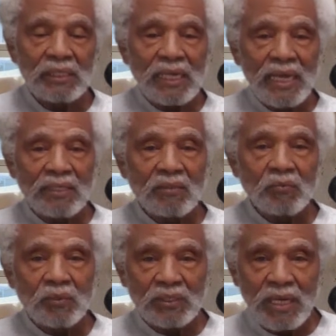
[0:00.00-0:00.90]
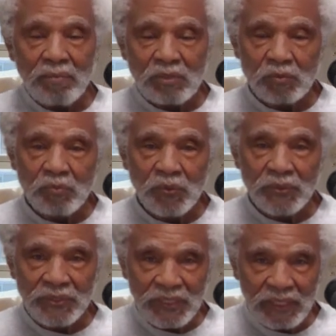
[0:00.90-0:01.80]
like what Thomas More
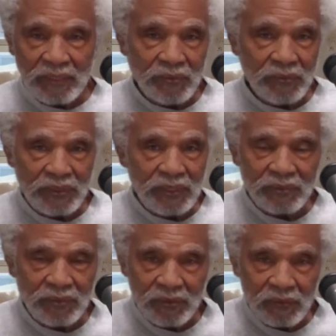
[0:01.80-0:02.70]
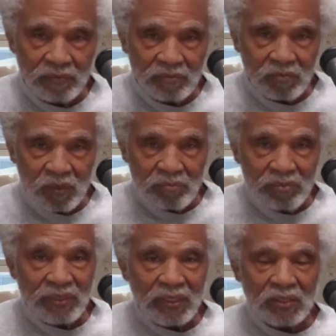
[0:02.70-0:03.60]
did or didn't do
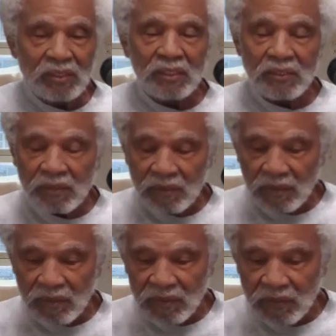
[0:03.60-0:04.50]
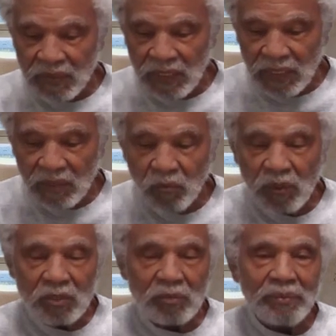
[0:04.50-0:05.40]
because the king
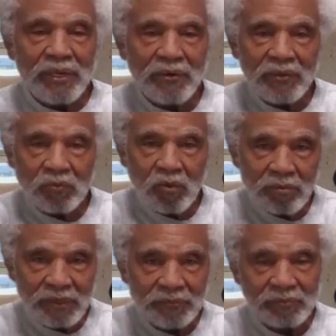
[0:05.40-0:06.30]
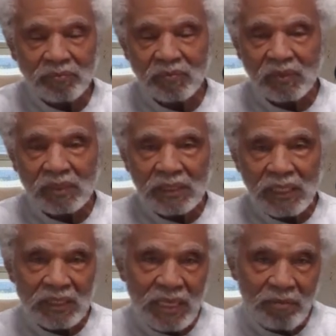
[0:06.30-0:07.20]
wanted to marry a woman,
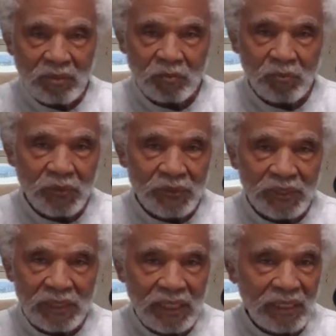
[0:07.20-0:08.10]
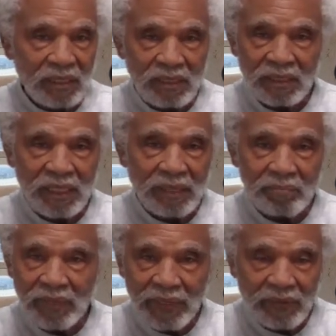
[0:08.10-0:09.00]
and Thomas More said that that
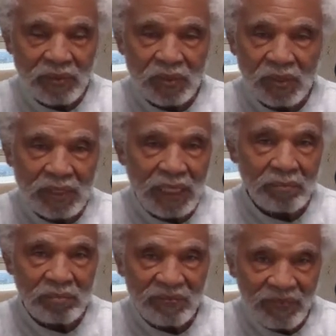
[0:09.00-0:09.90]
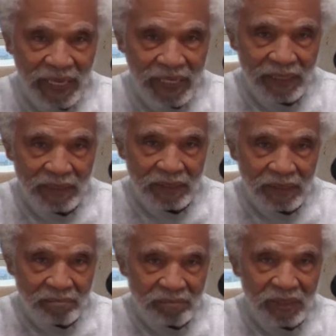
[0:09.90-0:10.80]
marriage could not be valid
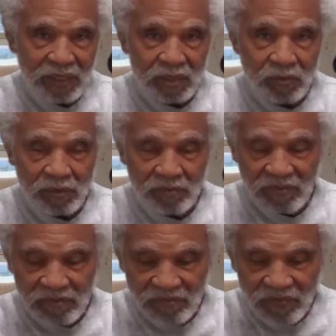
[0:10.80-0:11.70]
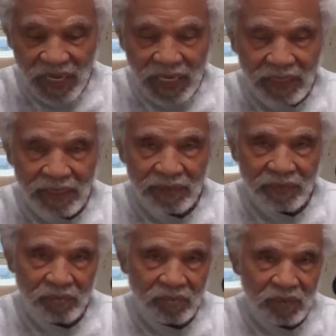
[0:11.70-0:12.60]
because it would violate
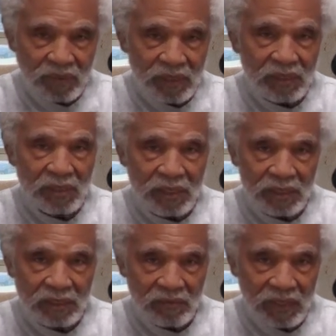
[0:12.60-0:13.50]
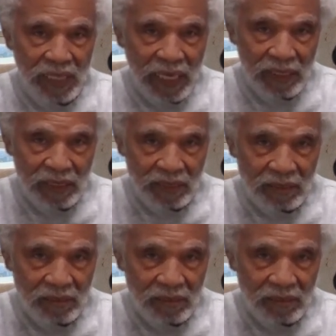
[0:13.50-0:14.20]
the tenets of the Catholic